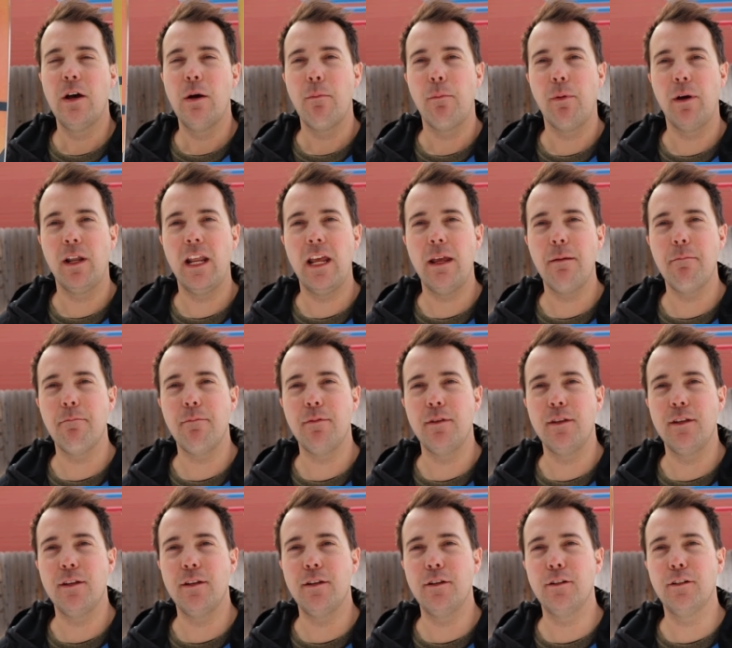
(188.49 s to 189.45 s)
but a
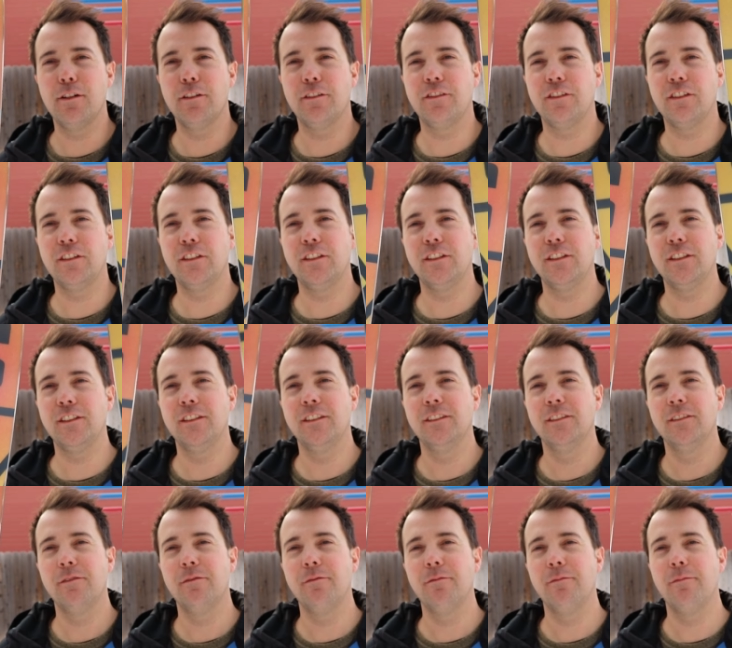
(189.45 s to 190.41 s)
beautiful
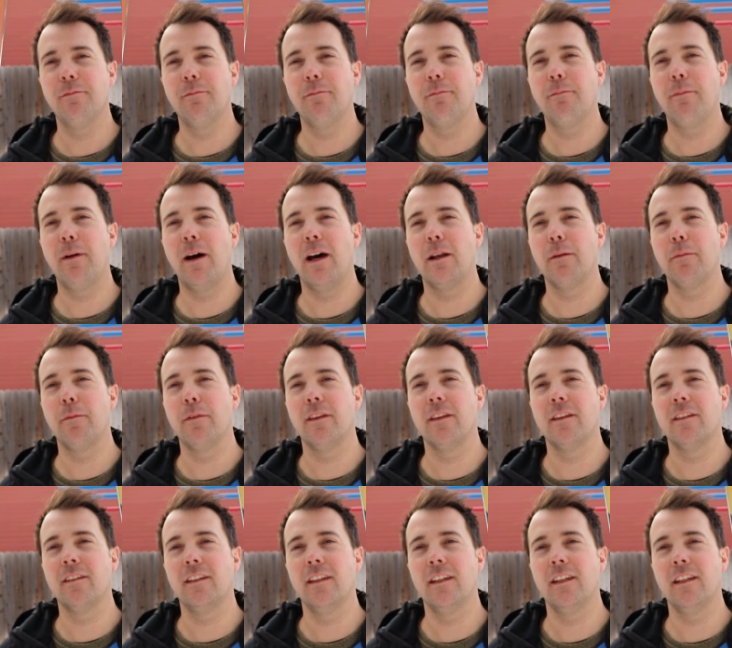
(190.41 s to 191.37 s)
bottom of
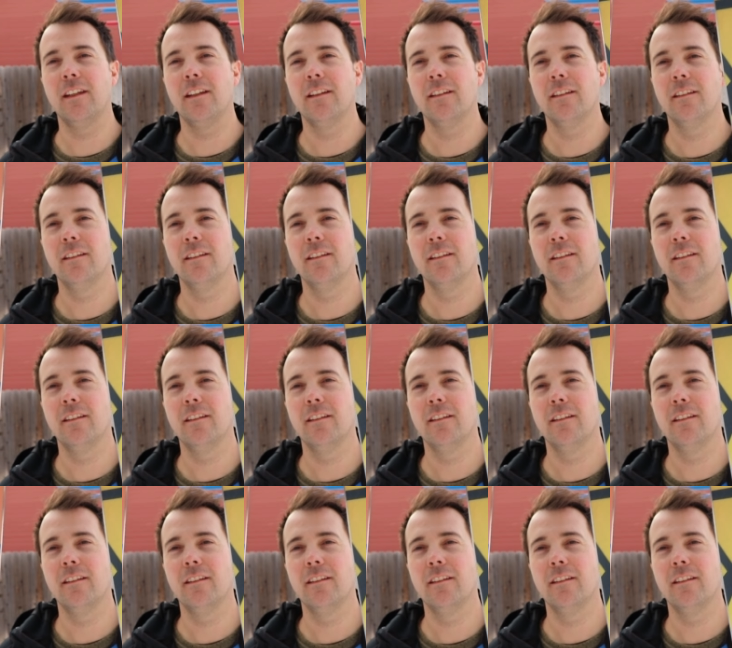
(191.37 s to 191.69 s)
the ski.